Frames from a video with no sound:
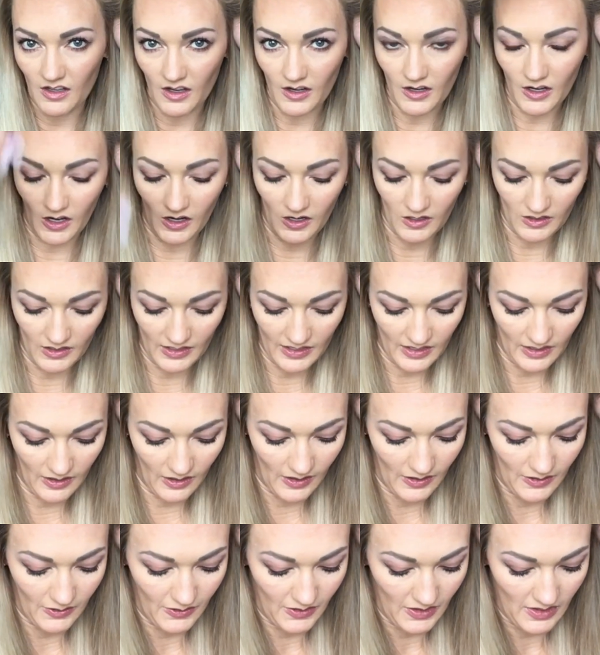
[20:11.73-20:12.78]
a curling
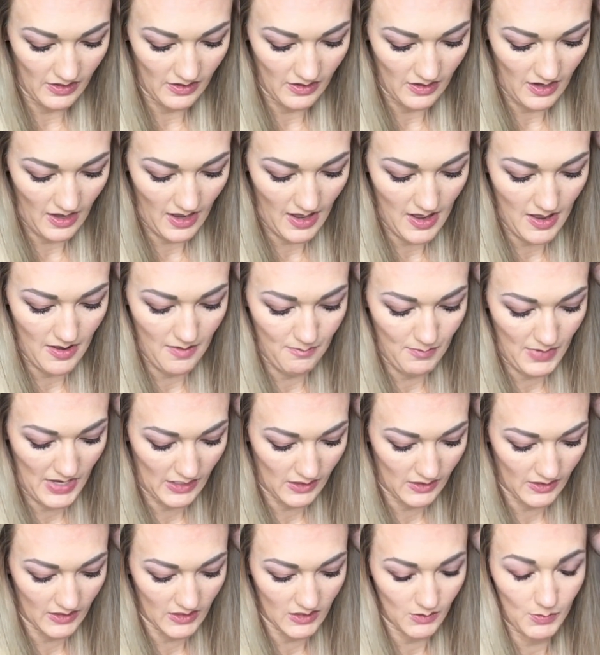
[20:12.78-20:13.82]
iron
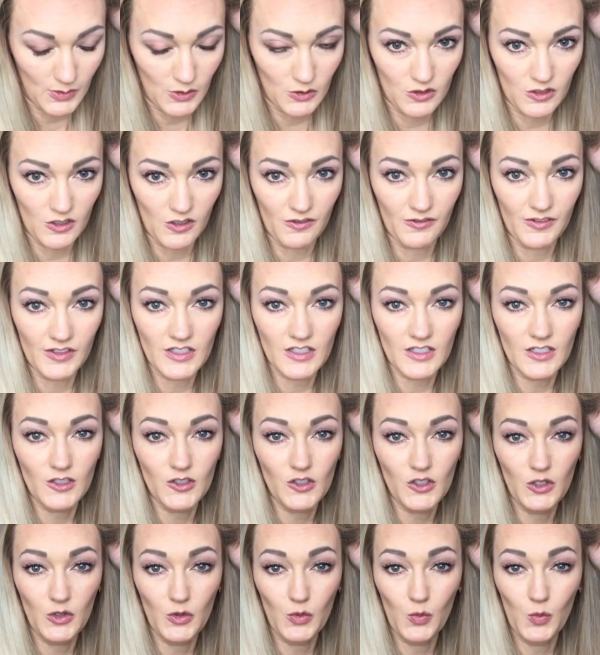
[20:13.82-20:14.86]
metal exposed surface,
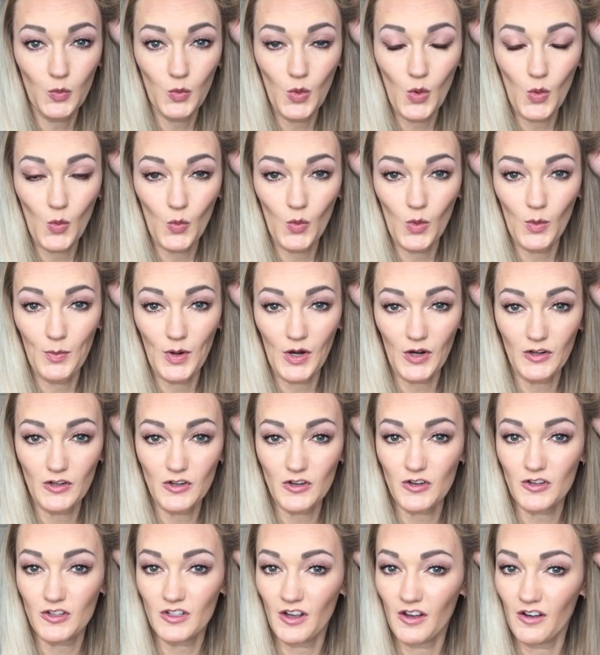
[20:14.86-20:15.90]
because you will burn
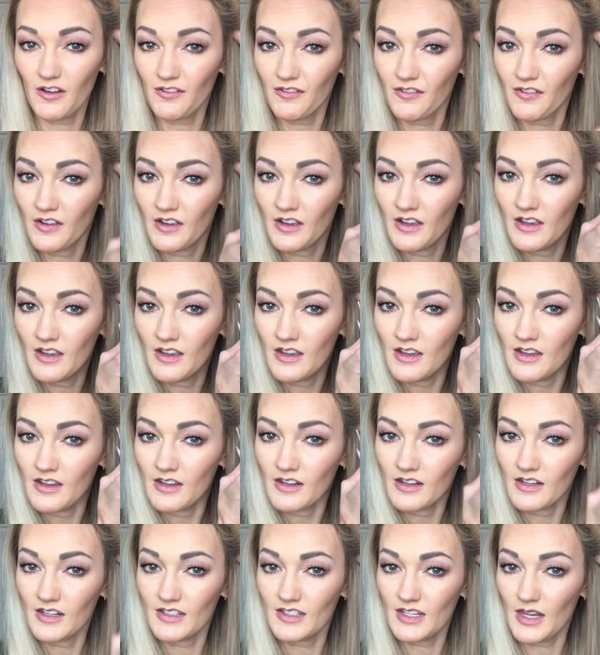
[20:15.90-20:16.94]
yourself.
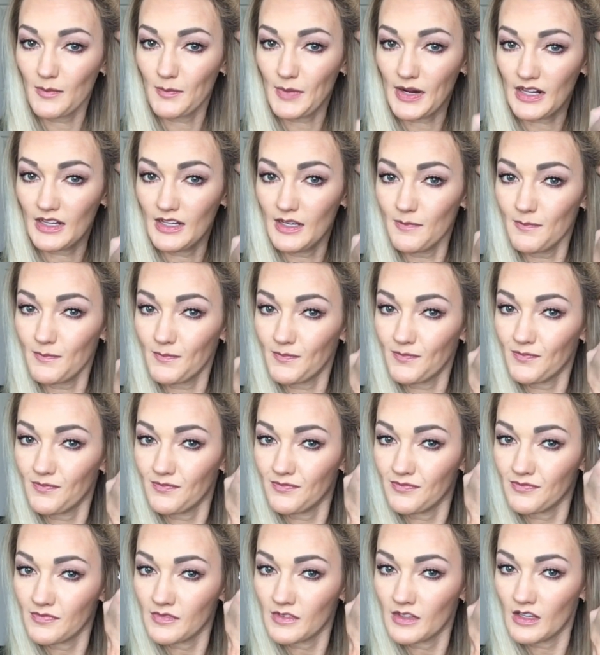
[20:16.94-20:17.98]
I'm going to take my clip.
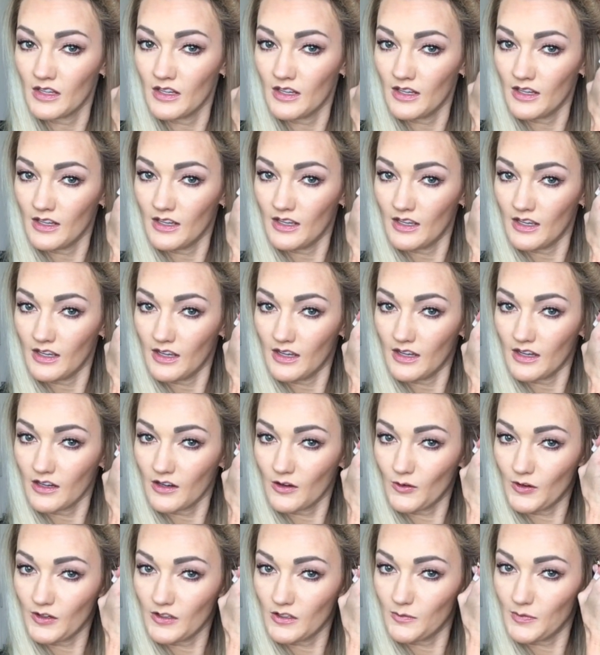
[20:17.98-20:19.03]

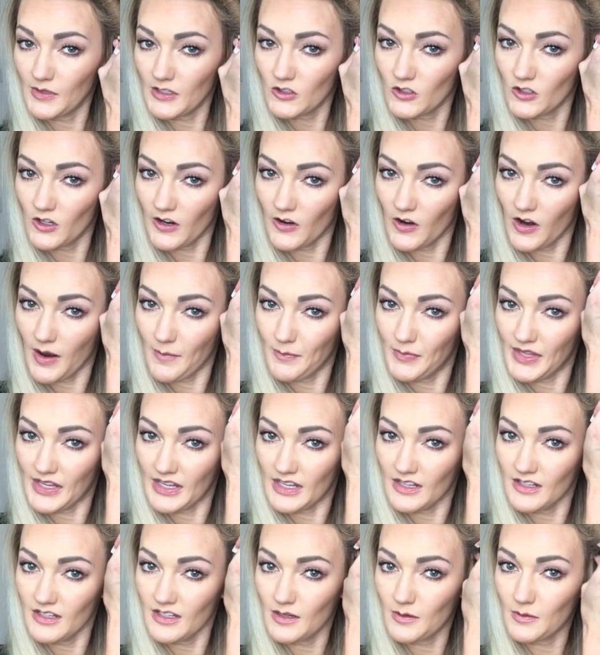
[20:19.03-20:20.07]
I'm going to make sure I grab the
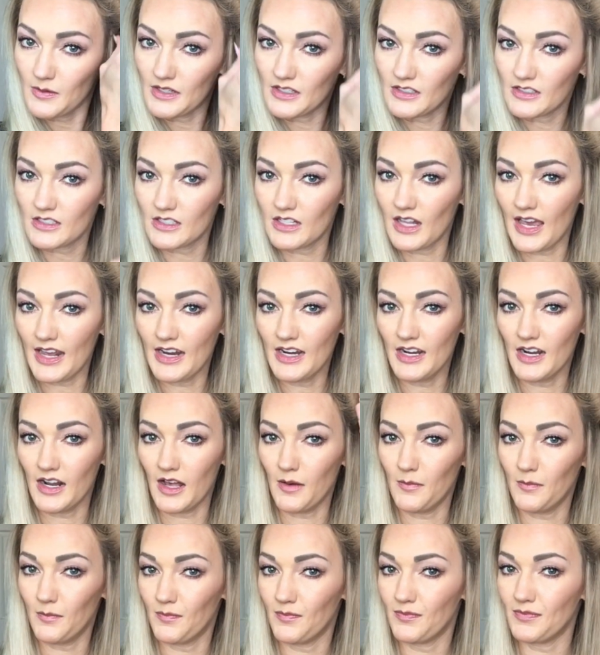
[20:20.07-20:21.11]
end, and I'm going to slide it
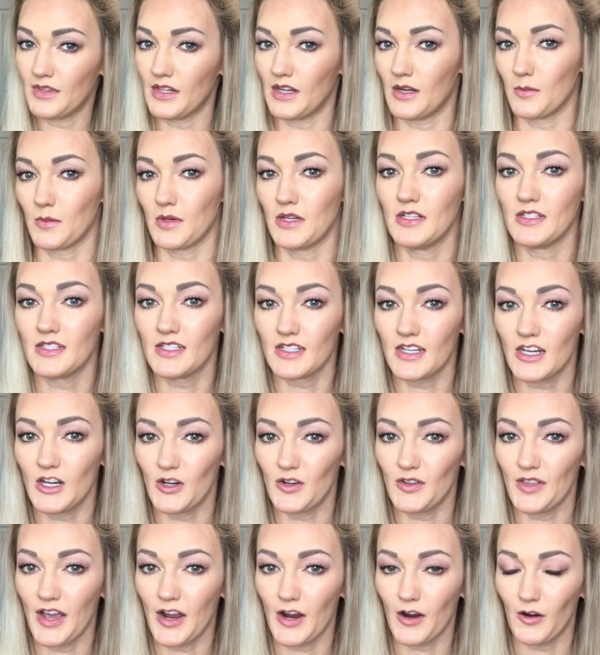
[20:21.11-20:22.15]
up, and I'm going to
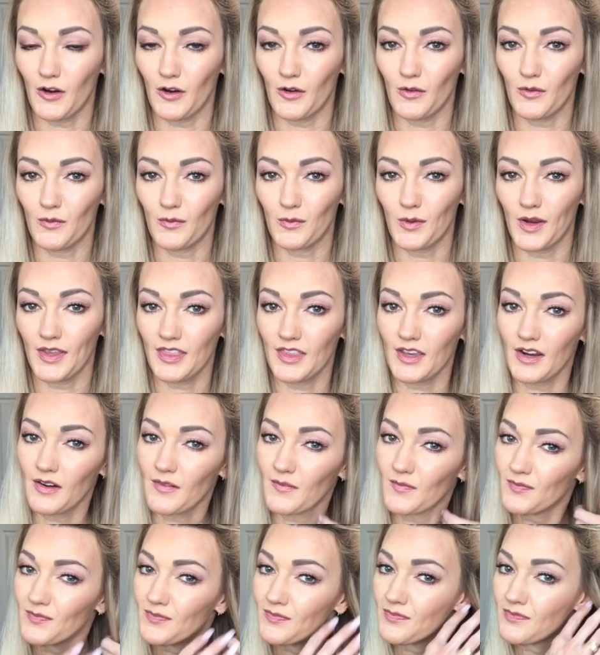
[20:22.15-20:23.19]
secure that curl right there.
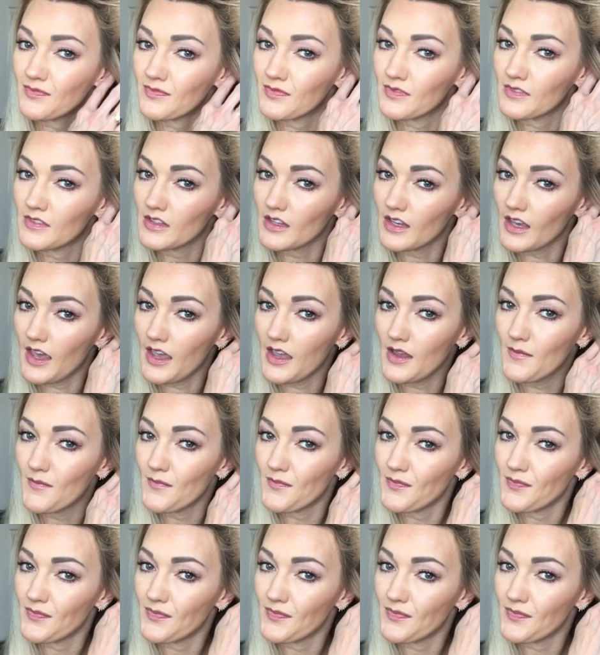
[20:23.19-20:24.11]
Okay?